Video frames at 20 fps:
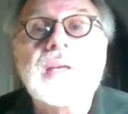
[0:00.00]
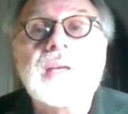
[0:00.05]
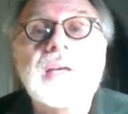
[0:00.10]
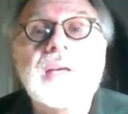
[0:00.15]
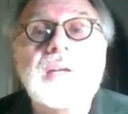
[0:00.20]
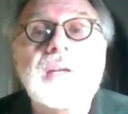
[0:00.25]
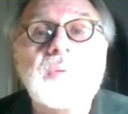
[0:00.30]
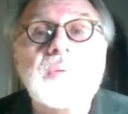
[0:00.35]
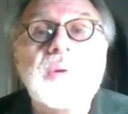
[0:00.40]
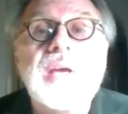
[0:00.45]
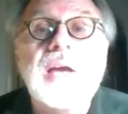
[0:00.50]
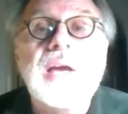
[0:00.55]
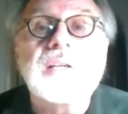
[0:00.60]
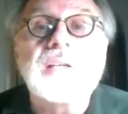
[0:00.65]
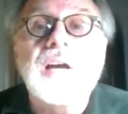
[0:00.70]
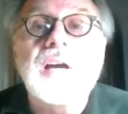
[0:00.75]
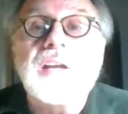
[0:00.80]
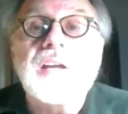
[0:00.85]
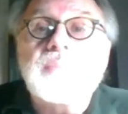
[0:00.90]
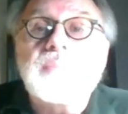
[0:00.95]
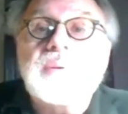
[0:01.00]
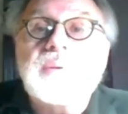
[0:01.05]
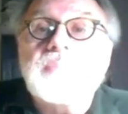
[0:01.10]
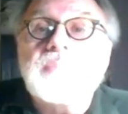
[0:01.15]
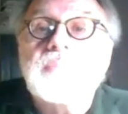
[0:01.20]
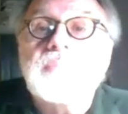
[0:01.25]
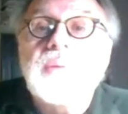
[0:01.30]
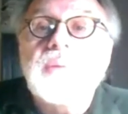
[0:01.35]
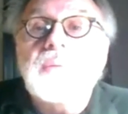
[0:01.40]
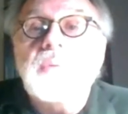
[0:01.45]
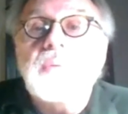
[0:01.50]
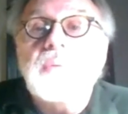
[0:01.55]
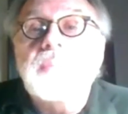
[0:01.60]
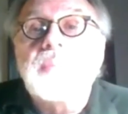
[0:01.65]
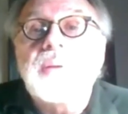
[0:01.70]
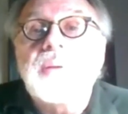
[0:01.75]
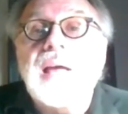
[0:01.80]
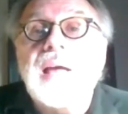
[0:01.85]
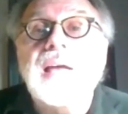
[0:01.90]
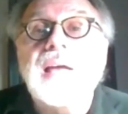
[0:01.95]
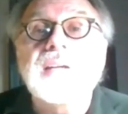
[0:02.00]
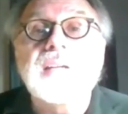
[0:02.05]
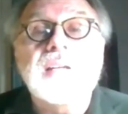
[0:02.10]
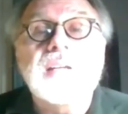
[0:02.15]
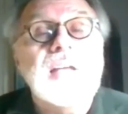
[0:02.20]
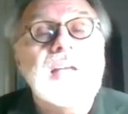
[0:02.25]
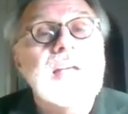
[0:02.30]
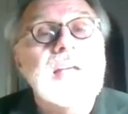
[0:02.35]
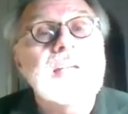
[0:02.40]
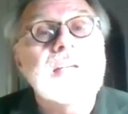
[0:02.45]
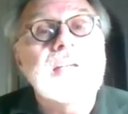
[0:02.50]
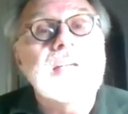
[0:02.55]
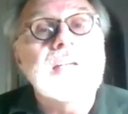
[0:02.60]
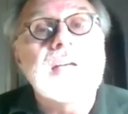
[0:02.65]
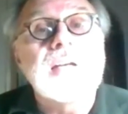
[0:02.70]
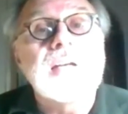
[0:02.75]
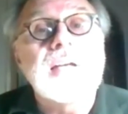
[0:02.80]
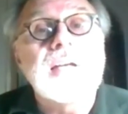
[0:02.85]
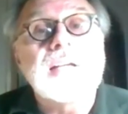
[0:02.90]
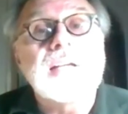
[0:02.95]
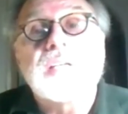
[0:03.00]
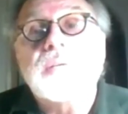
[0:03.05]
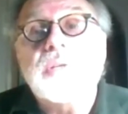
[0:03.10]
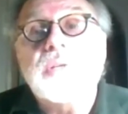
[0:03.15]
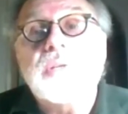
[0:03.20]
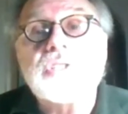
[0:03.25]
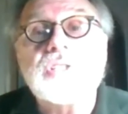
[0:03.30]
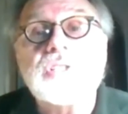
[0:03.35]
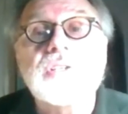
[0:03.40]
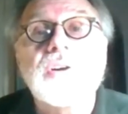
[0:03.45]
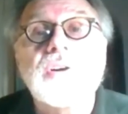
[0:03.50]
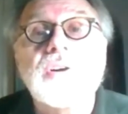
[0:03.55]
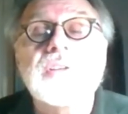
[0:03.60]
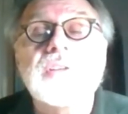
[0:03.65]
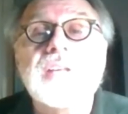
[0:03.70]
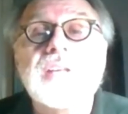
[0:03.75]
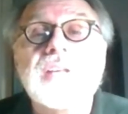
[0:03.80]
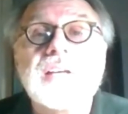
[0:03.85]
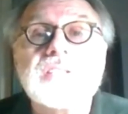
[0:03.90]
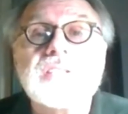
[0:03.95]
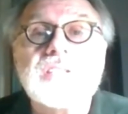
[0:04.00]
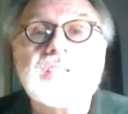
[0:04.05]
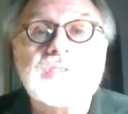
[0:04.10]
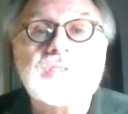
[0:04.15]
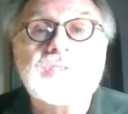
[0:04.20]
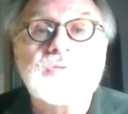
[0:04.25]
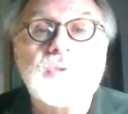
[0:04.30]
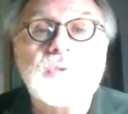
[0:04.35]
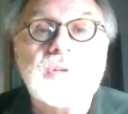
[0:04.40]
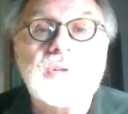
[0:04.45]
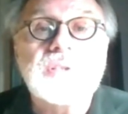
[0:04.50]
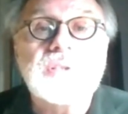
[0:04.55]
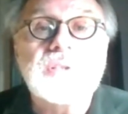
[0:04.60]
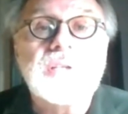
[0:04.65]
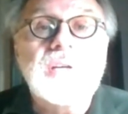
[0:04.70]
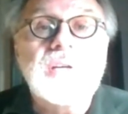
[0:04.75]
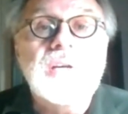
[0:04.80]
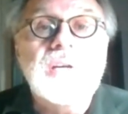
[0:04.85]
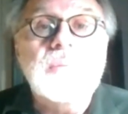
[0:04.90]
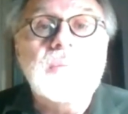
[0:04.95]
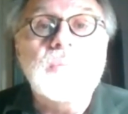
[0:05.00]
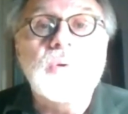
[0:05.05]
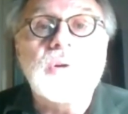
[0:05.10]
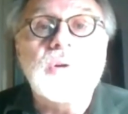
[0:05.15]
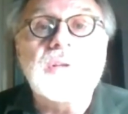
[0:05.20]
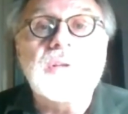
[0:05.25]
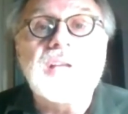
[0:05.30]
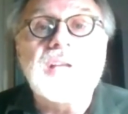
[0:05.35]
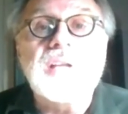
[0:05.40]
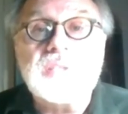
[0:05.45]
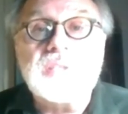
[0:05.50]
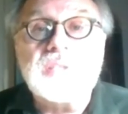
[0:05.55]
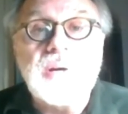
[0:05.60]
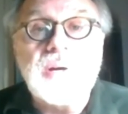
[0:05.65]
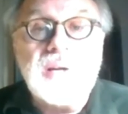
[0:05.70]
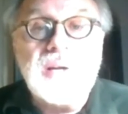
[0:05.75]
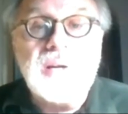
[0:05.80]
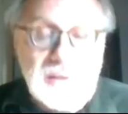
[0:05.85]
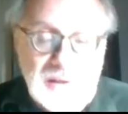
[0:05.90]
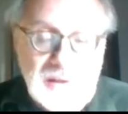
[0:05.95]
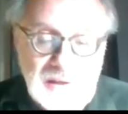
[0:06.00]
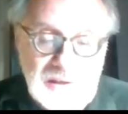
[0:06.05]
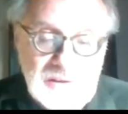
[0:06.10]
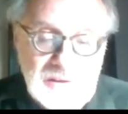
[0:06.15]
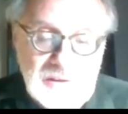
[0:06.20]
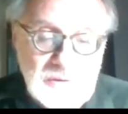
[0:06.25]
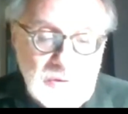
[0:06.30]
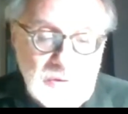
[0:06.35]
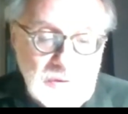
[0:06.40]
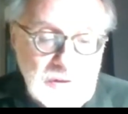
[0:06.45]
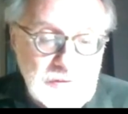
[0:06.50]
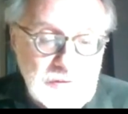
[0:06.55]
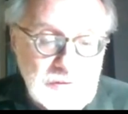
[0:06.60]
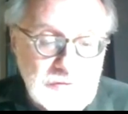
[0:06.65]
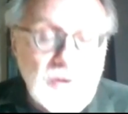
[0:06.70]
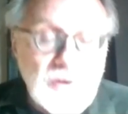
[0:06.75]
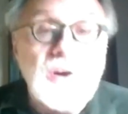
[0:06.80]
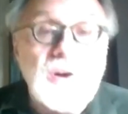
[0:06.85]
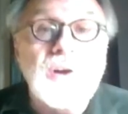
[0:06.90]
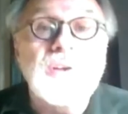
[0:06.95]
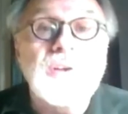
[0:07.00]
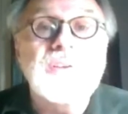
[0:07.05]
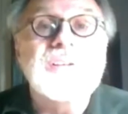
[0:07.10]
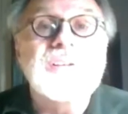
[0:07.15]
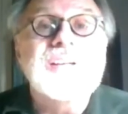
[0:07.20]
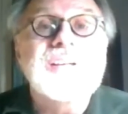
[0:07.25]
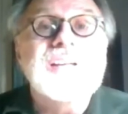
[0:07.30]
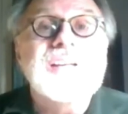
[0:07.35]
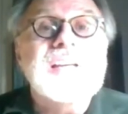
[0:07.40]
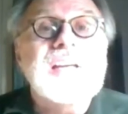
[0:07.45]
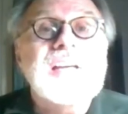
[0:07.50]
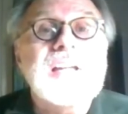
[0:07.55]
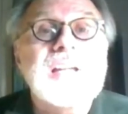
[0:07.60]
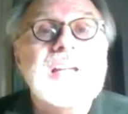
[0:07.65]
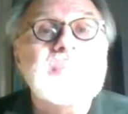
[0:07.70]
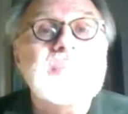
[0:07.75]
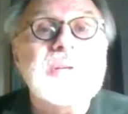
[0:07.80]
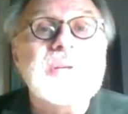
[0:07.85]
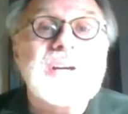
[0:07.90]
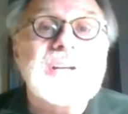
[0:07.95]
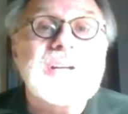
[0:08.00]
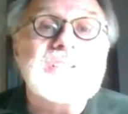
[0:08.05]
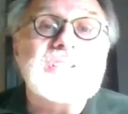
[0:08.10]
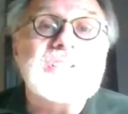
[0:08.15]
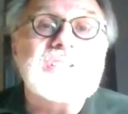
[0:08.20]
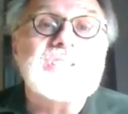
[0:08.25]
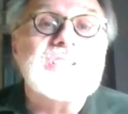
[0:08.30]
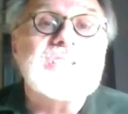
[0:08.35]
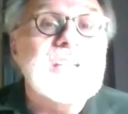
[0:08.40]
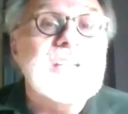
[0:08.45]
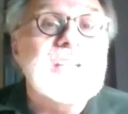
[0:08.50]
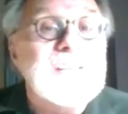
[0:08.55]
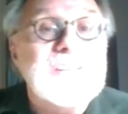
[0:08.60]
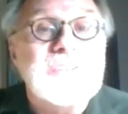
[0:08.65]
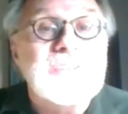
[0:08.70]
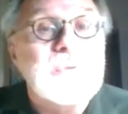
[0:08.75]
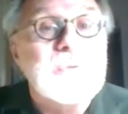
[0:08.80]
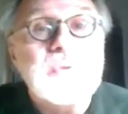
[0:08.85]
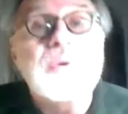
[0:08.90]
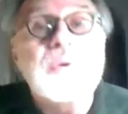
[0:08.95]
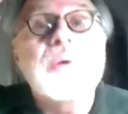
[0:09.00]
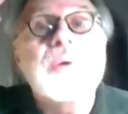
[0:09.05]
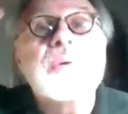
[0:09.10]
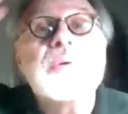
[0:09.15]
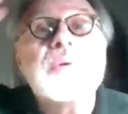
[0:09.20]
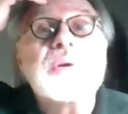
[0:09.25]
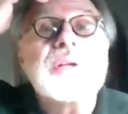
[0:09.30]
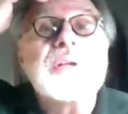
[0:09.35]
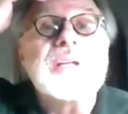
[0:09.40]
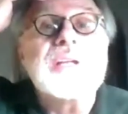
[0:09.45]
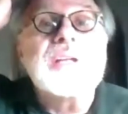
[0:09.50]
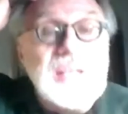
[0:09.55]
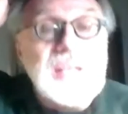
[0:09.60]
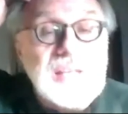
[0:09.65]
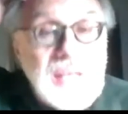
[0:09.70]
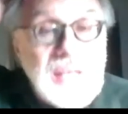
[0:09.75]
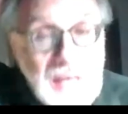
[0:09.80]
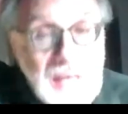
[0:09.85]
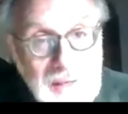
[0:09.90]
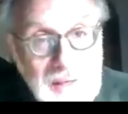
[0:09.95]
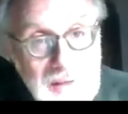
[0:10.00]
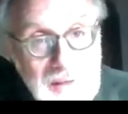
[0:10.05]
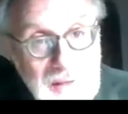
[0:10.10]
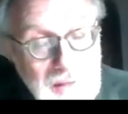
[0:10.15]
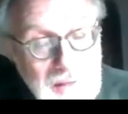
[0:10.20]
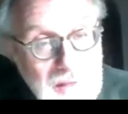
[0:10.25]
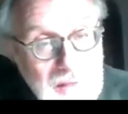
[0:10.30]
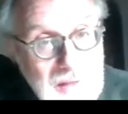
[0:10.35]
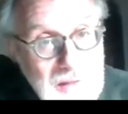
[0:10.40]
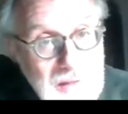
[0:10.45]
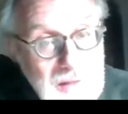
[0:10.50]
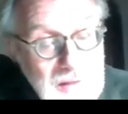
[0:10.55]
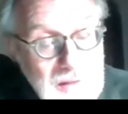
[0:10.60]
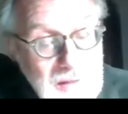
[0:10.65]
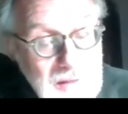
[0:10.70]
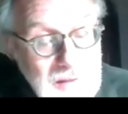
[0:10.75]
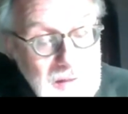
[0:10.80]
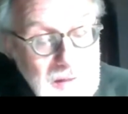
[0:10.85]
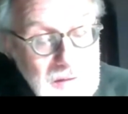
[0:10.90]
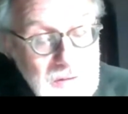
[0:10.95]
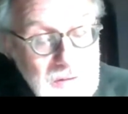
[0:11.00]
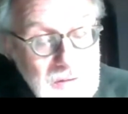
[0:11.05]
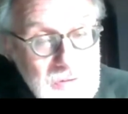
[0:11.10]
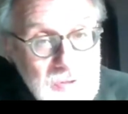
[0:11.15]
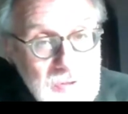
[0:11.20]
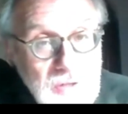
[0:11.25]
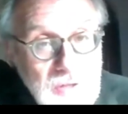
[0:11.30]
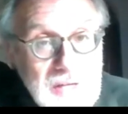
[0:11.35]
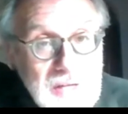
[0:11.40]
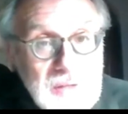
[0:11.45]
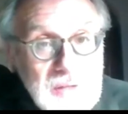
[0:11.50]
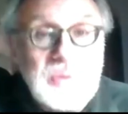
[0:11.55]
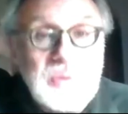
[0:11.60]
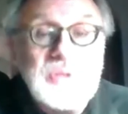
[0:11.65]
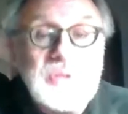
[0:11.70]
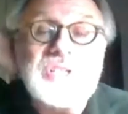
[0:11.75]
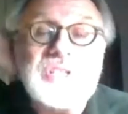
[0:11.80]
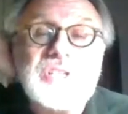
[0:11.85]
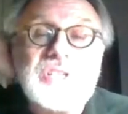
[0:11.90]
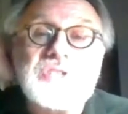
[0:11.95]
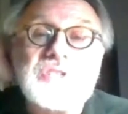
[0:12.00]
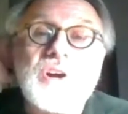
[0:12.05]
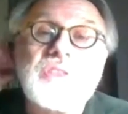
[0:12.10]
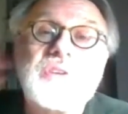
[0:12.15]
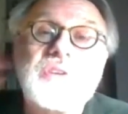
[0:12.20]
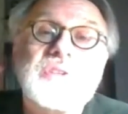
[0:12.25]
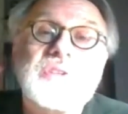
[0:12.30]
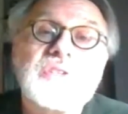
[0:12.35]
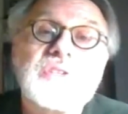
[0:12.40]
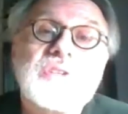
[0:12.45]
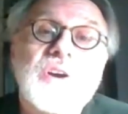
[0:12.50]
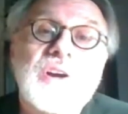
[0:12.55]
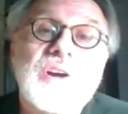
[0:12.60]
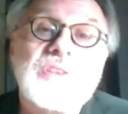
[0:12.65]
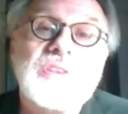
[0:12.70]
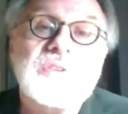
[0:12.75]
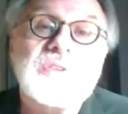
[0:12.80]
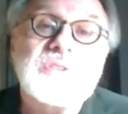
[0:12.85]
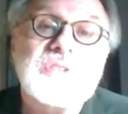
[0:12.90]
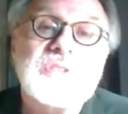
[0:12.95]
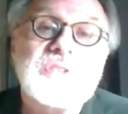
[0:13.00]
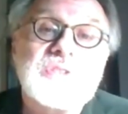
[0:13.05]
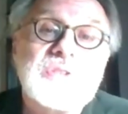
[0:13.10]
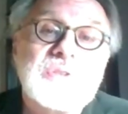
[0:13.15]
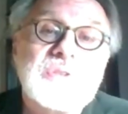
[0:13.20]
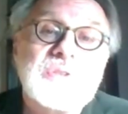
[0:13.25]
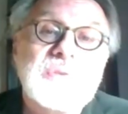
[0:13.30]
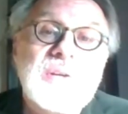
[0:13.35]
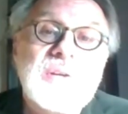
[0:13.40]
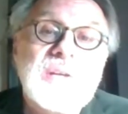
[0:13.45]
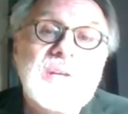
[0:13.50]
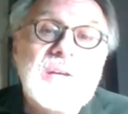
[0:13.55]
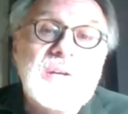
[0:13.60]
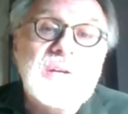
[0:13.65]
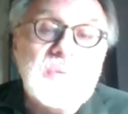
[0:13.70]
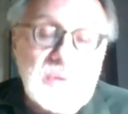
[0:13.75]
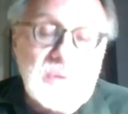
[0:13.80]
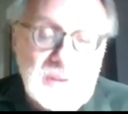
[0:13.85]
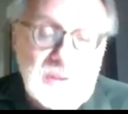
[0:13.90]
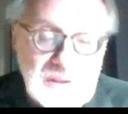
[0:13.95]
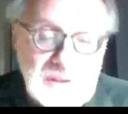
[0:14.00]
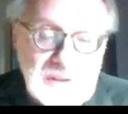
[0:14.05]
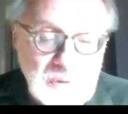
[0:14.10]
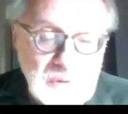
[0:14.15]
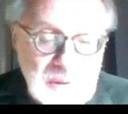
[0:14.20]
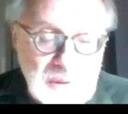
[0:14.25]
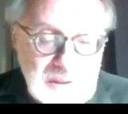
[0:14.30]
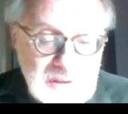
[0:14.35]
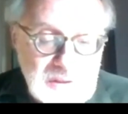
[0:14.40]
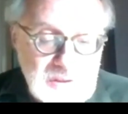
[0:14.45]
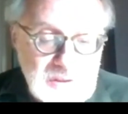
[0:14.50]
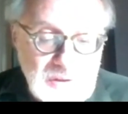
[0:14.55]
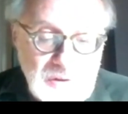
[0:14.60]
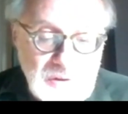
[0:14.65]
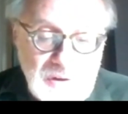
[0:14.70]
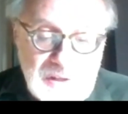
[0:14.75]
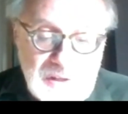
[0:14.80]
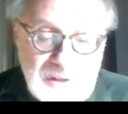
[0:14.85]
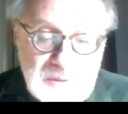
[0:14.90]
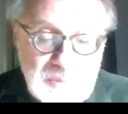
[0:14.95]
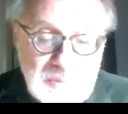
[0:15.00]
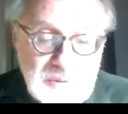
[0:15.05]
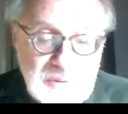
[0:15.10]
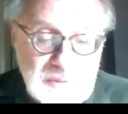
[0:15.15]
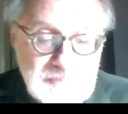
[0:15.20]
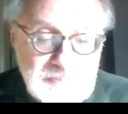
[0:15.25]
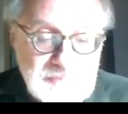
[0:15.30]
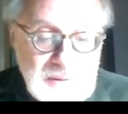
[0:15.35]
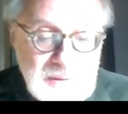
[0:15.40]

And we had planned and had commissioned all the essays for it more or less by the early fall, and had begun just thinking through what we were going to try to push each author to do when Leo went into the hospital.